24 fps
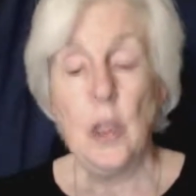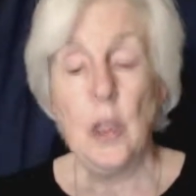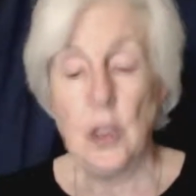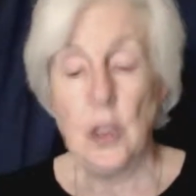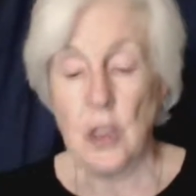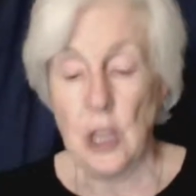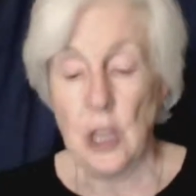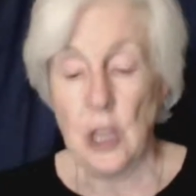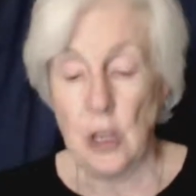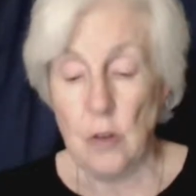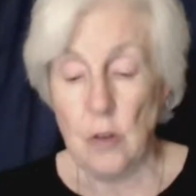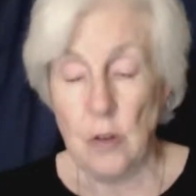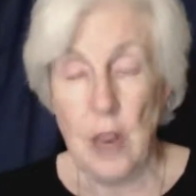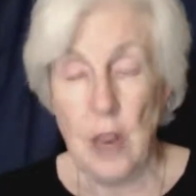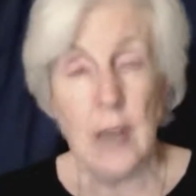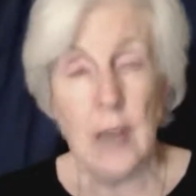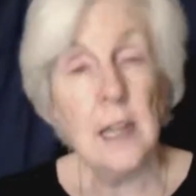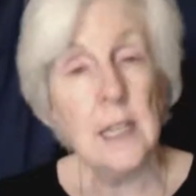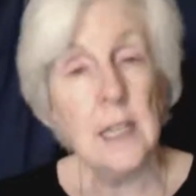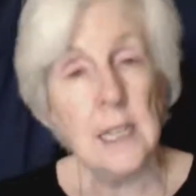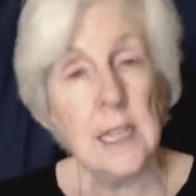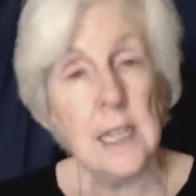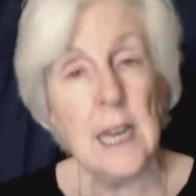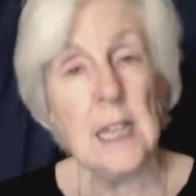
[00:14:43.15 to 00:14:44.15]
the United
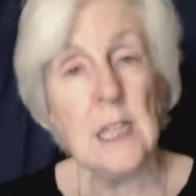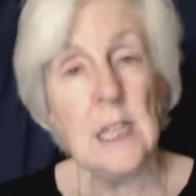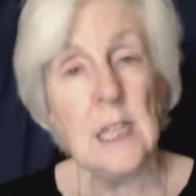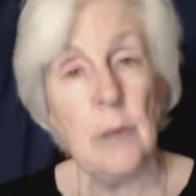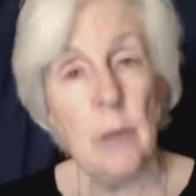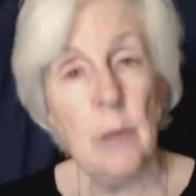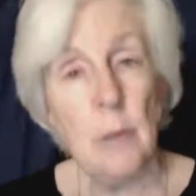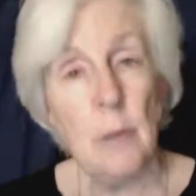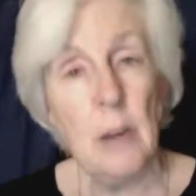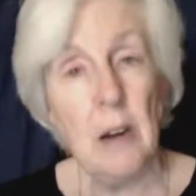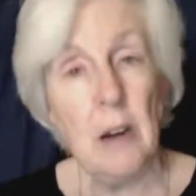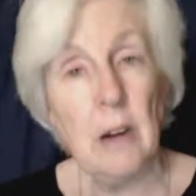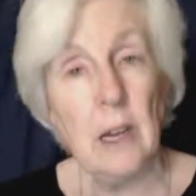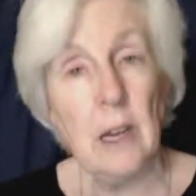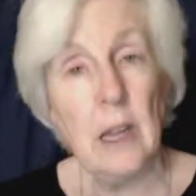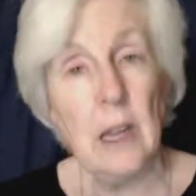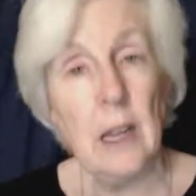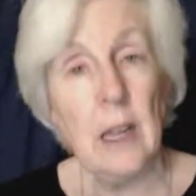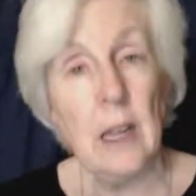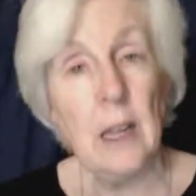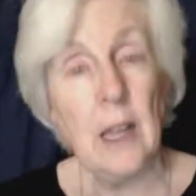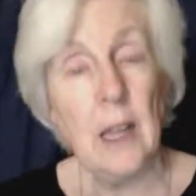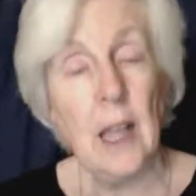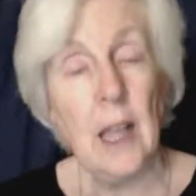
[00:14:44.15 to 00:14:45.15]
States of
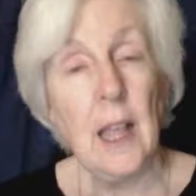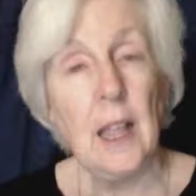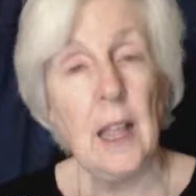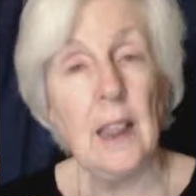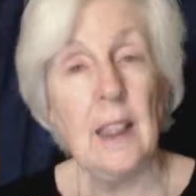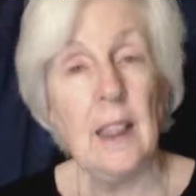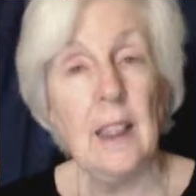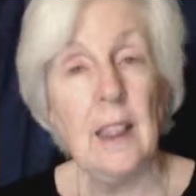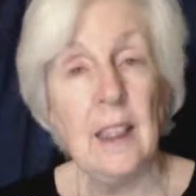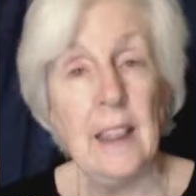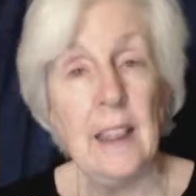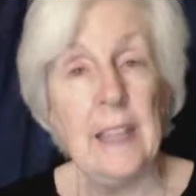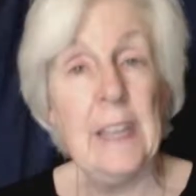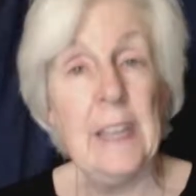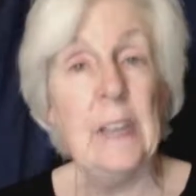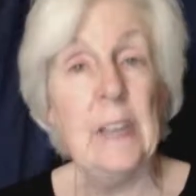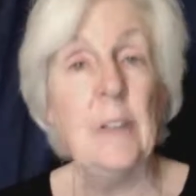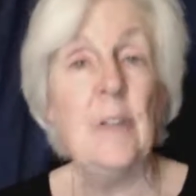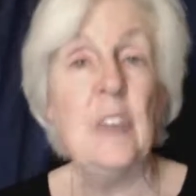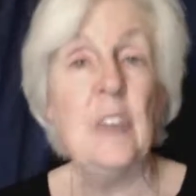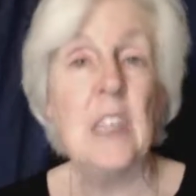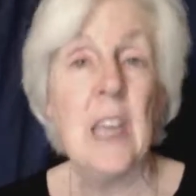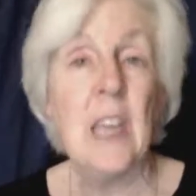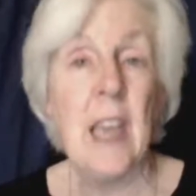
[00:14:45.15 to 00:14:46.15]
America
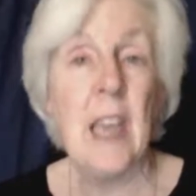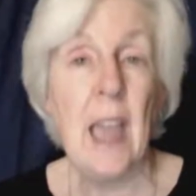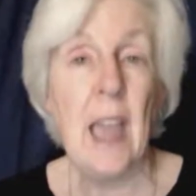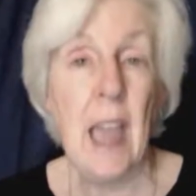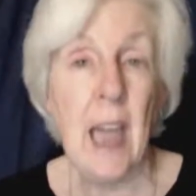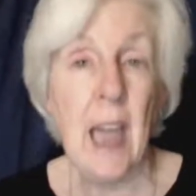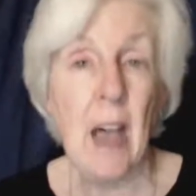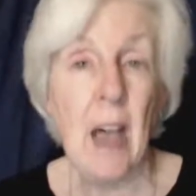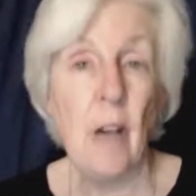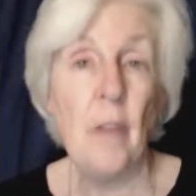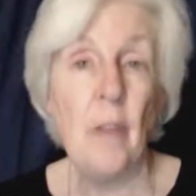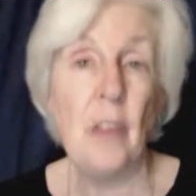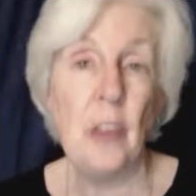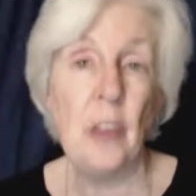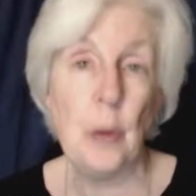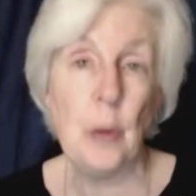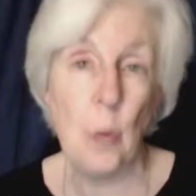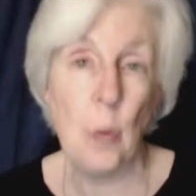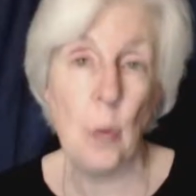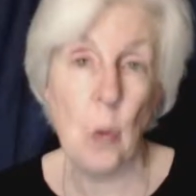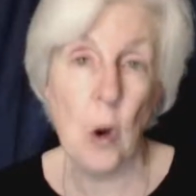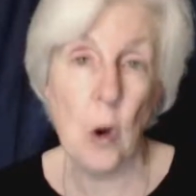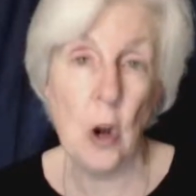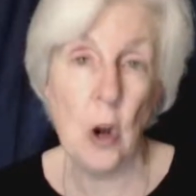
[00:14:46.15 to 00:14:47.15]
lived out the
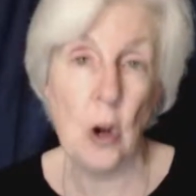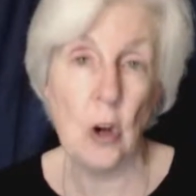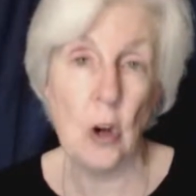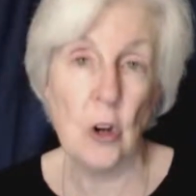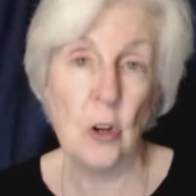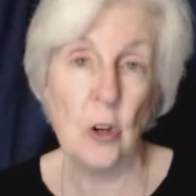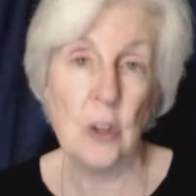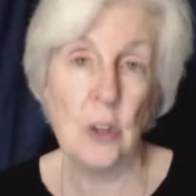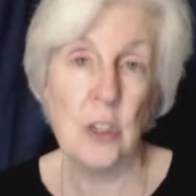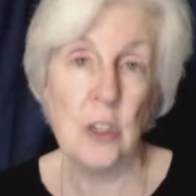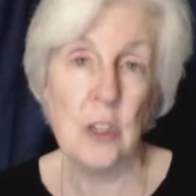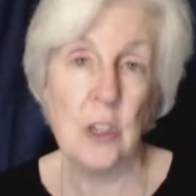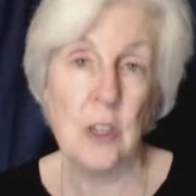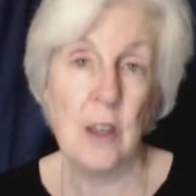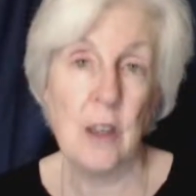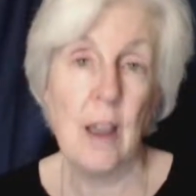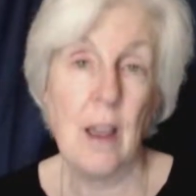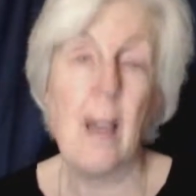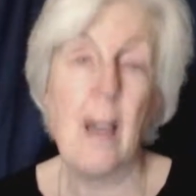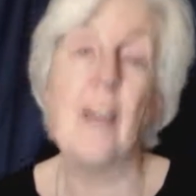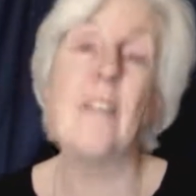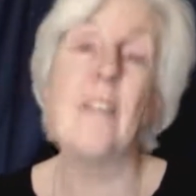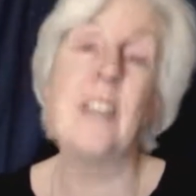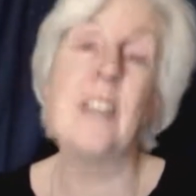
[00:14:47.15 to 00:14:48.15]
words
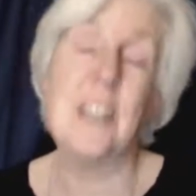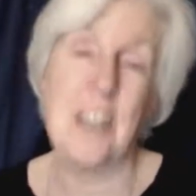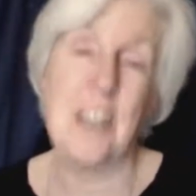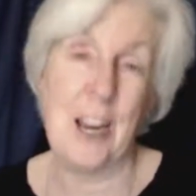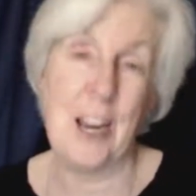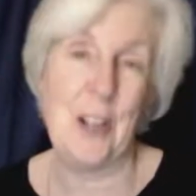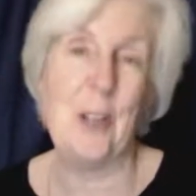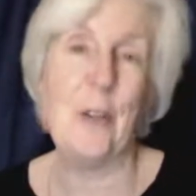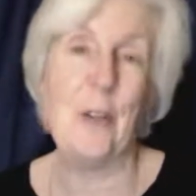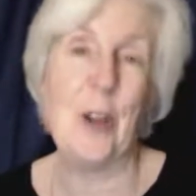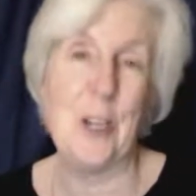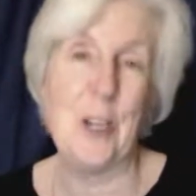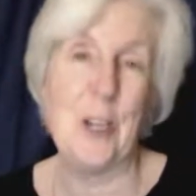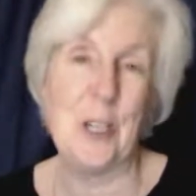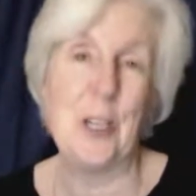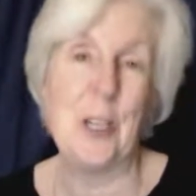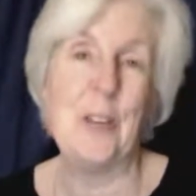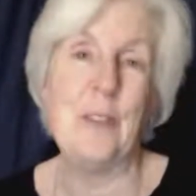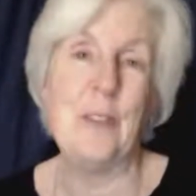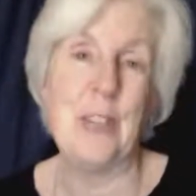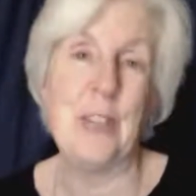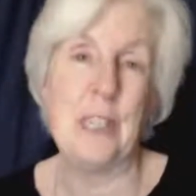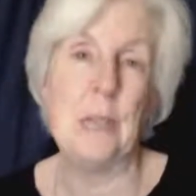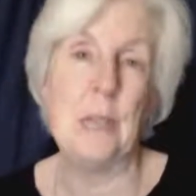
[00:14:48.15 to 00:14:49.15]
of the Declaration of
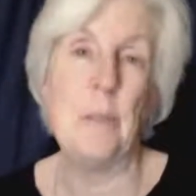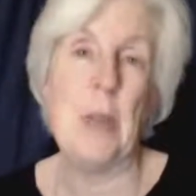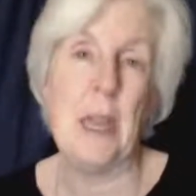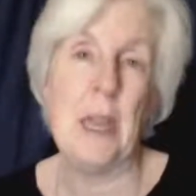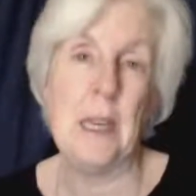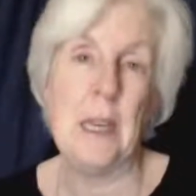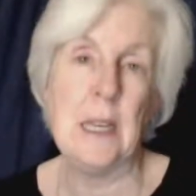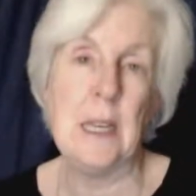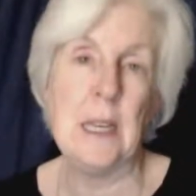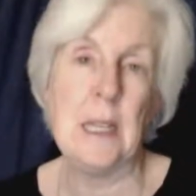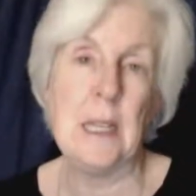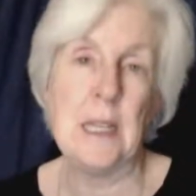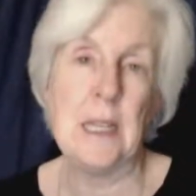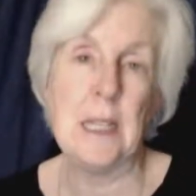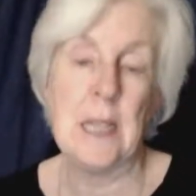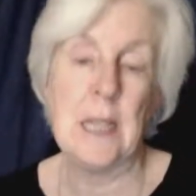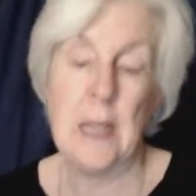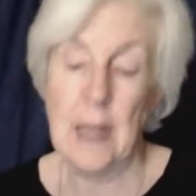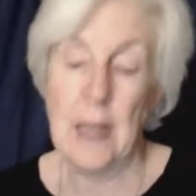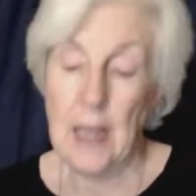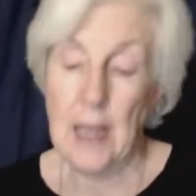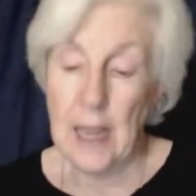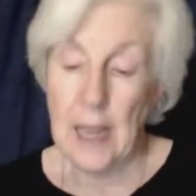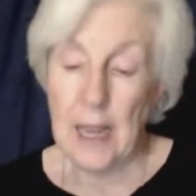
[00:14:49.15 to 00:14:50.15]
Independence
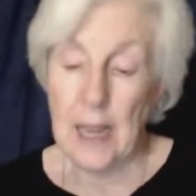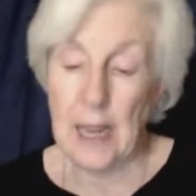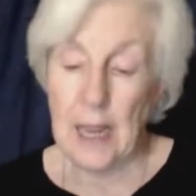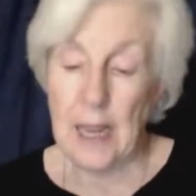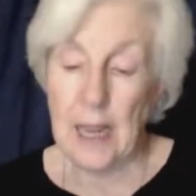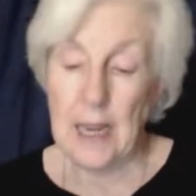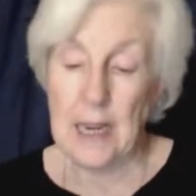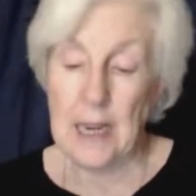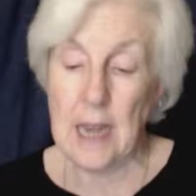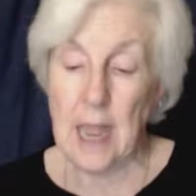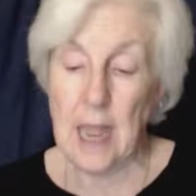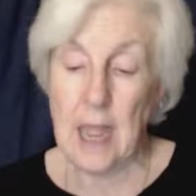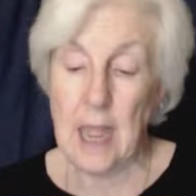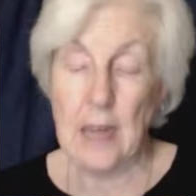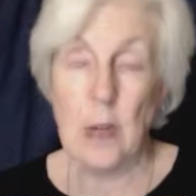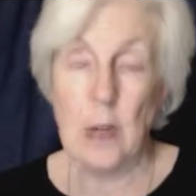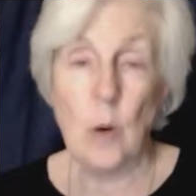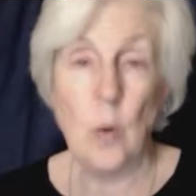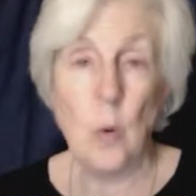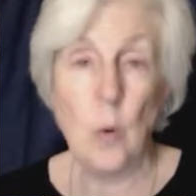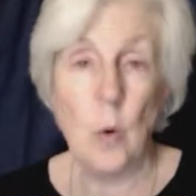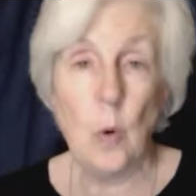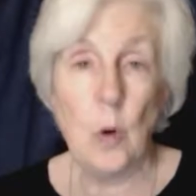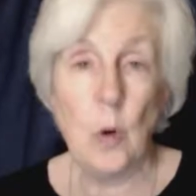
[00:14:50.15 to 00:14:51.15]
in an
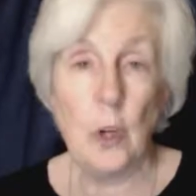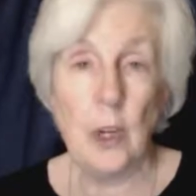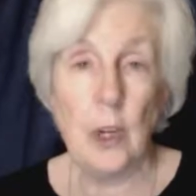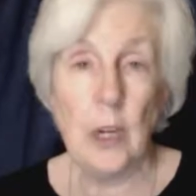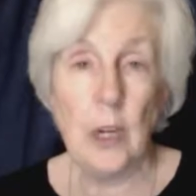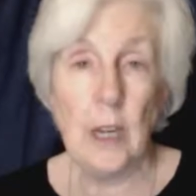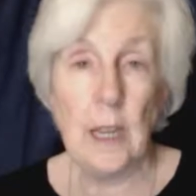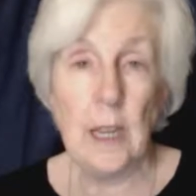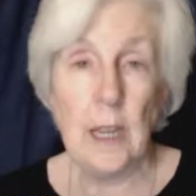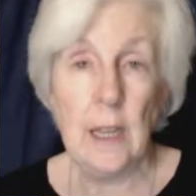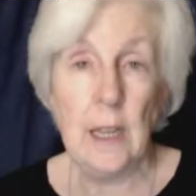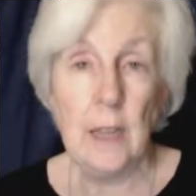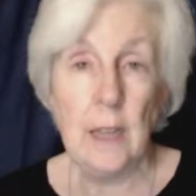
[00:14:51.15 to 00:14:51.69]
orderly,